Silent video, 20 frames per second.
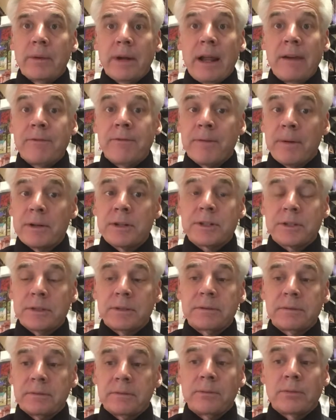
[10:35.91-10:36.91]
when I first
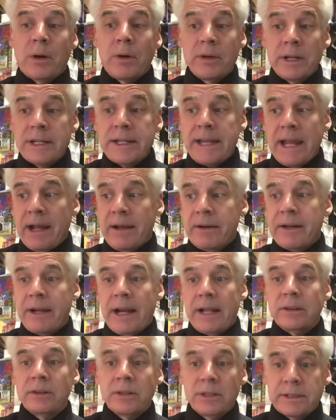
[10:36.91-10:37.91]
wrote it down and
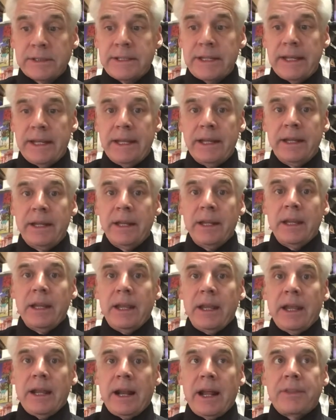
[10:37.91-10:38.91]
I looked at it,
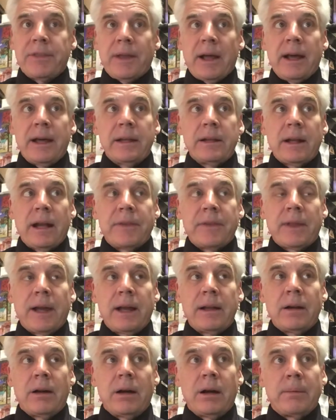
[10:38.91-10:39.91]
and I thought,
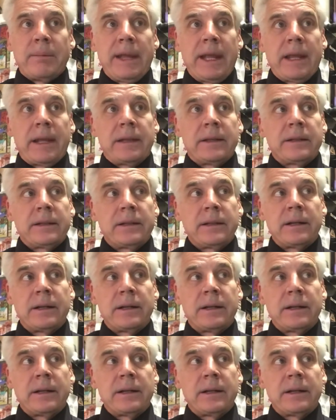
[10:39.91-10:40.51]
oh man,